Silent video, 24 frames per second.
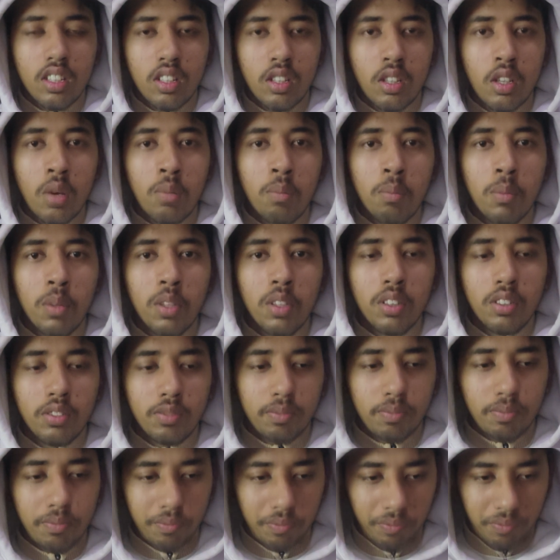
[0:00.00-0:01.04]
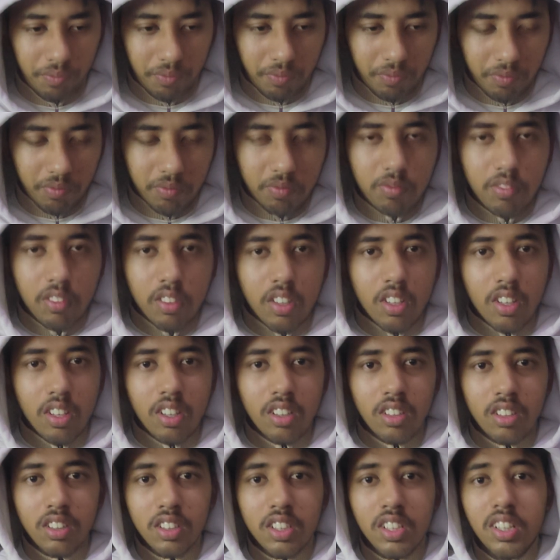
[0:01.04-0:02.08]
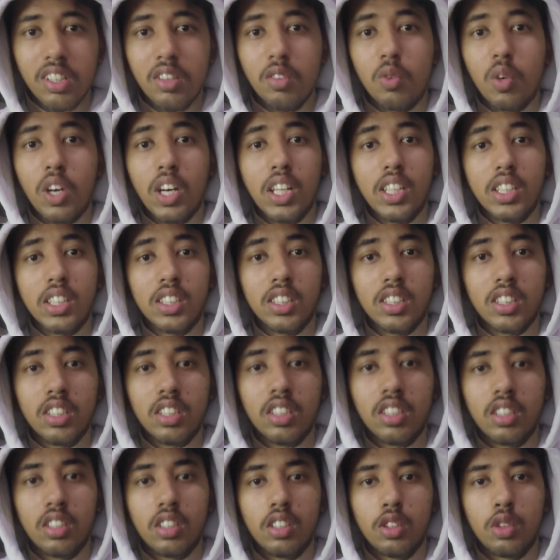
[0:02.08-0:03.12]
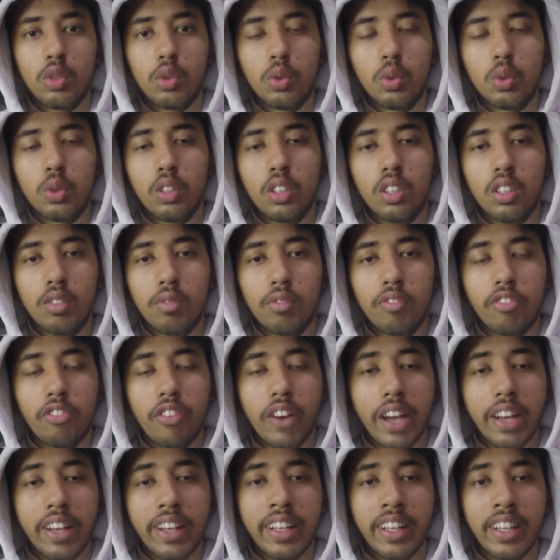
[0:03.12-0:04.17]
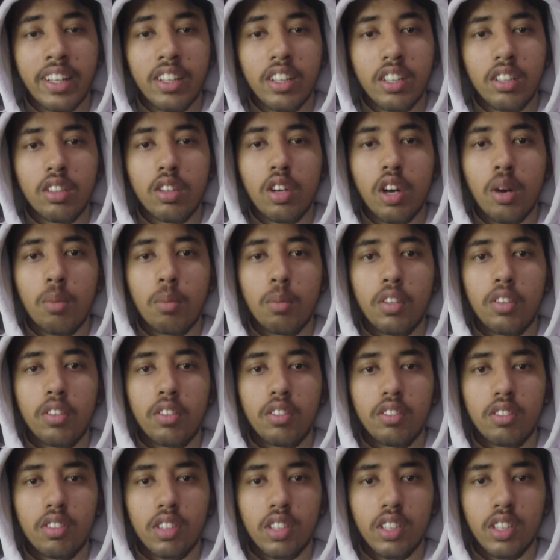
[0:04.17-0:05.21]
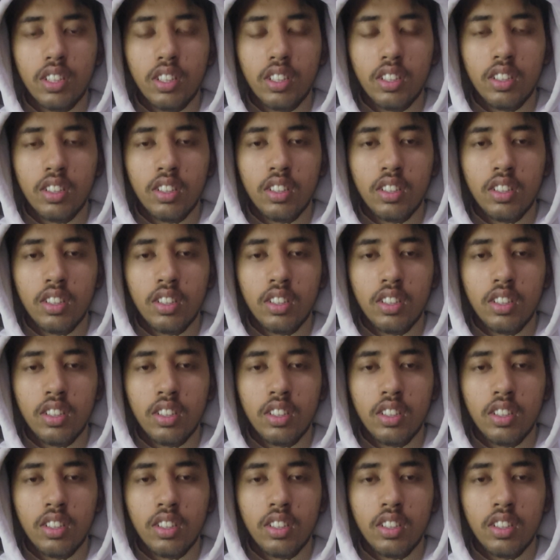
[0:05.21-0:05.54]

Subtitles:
number three was to finding the common thread,